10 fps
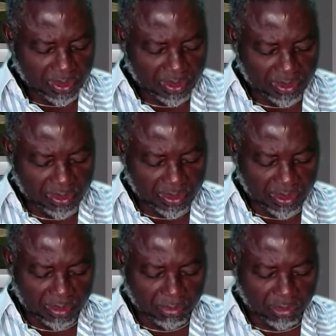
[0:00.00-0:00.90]
in the
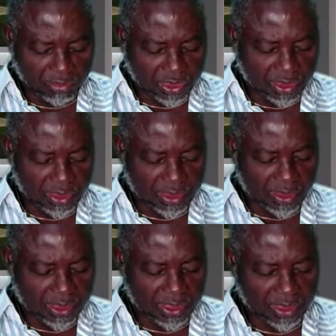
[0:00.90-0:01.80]
name of
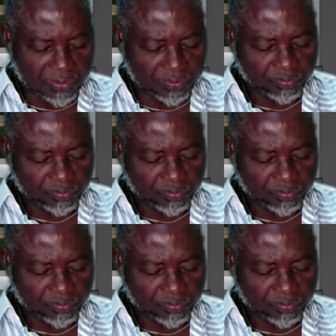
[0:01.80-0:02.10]
Jesus.